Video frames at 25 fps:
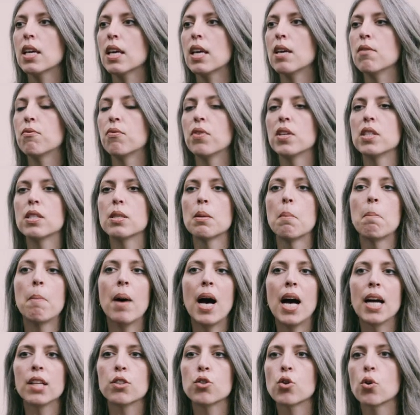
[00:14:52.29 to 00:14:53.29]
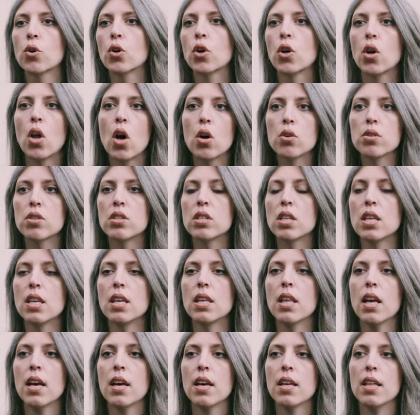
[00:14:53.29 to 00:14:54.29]
If it's matte or
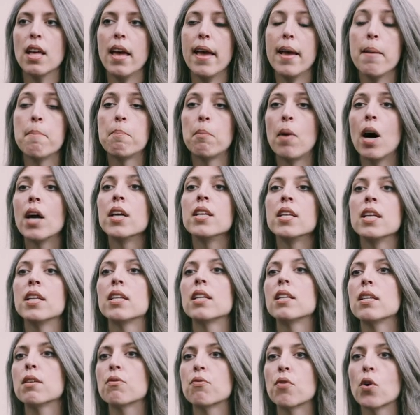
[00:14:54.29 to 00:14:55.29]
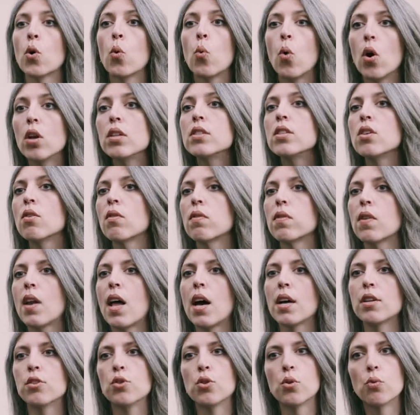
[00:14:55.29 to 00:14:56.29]
glossy, it might need a different quality of
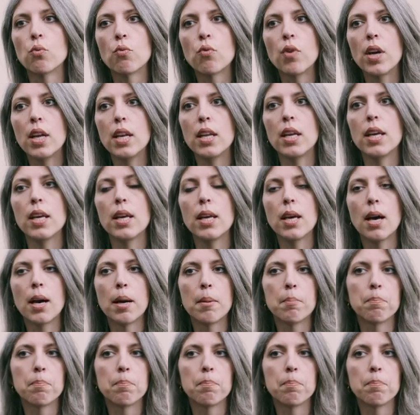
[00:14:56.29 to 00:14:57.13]
light to really